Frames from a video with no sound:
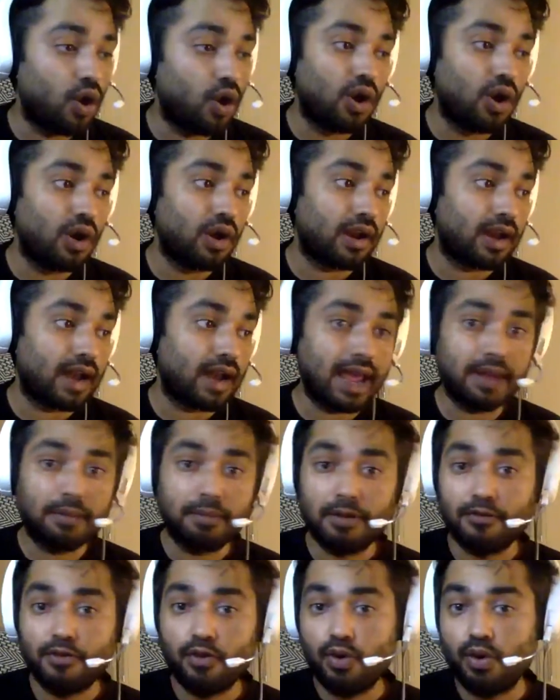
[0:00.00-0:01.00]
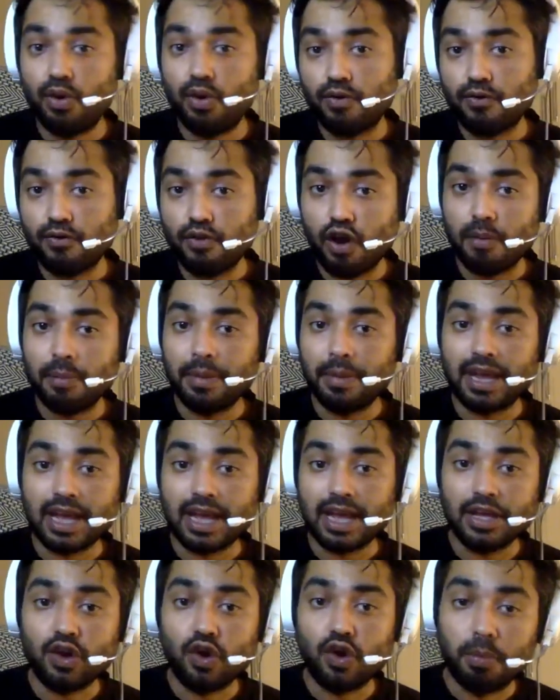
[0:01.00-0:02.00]
or like before forming
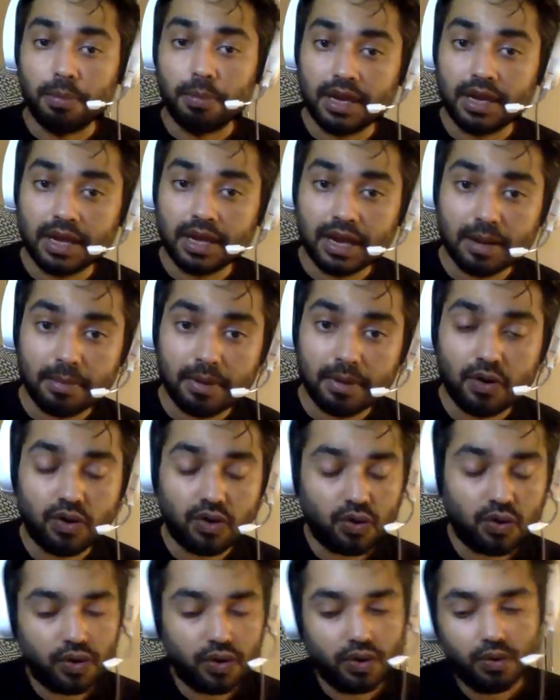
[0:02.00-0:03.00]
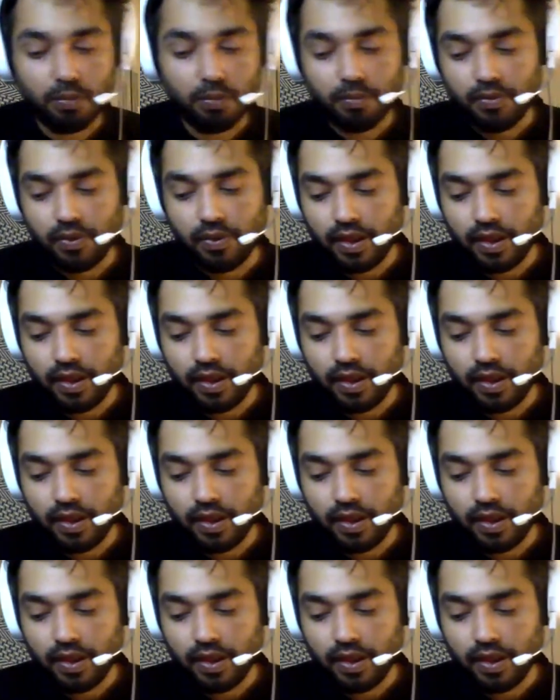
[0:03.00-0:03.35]
any opinion about OYO.